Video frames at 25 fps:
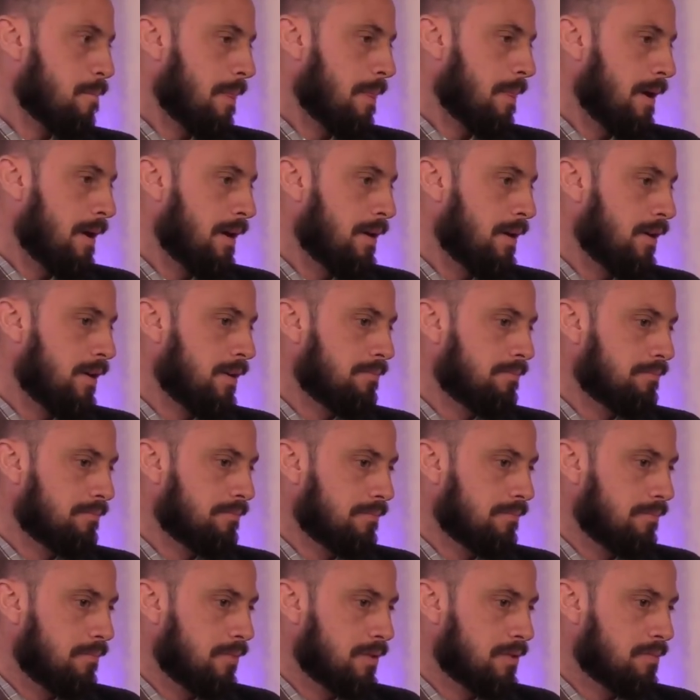And I
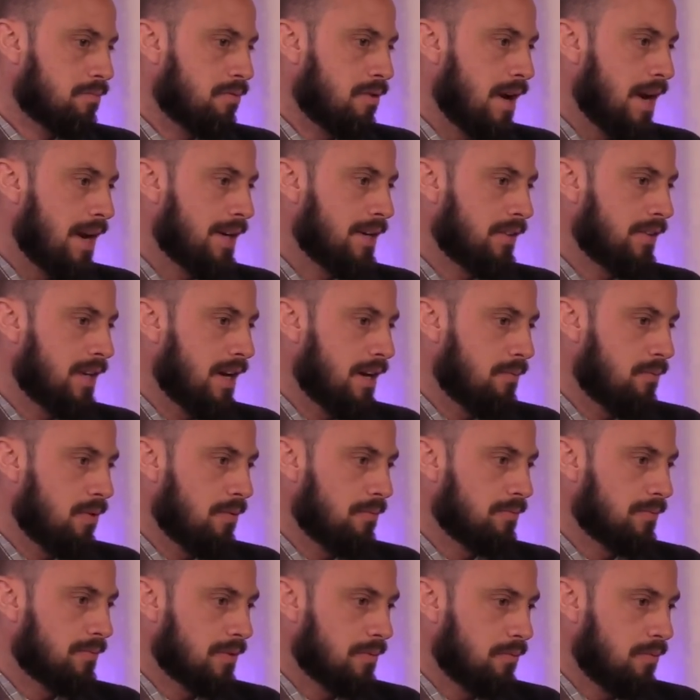was praying on that. What
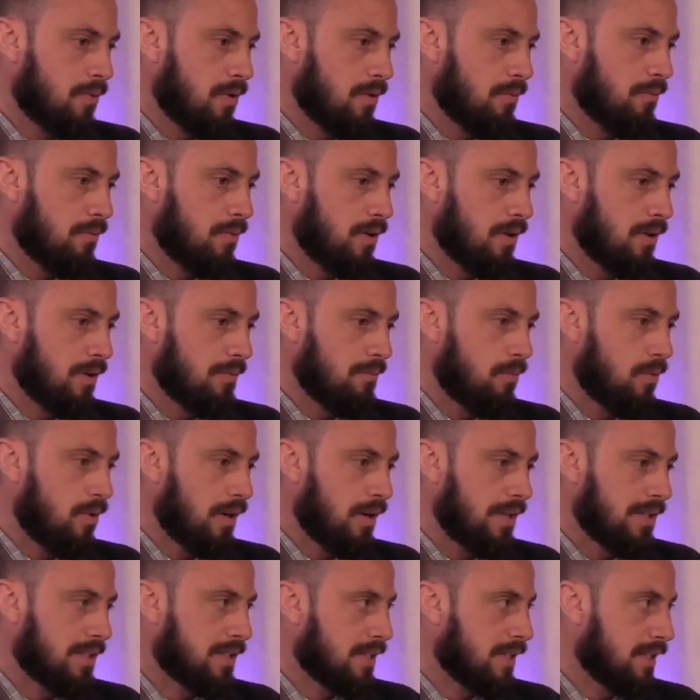what what what
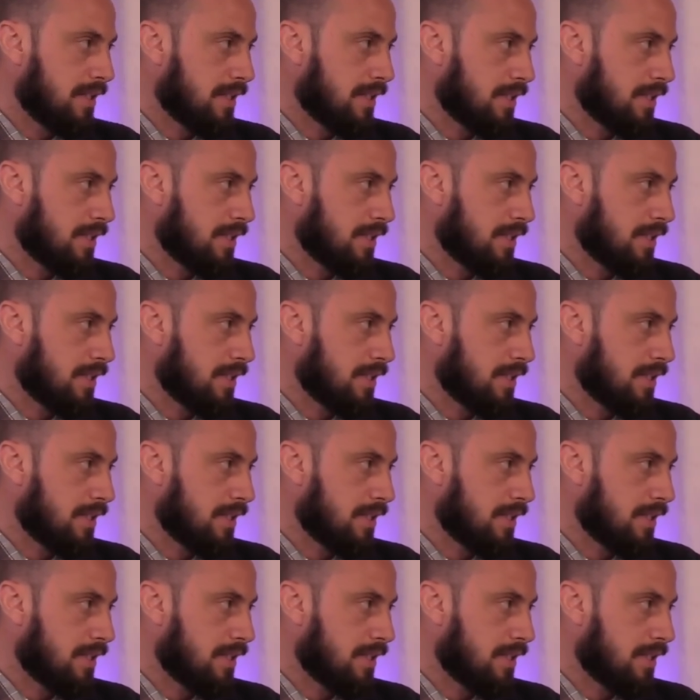is this?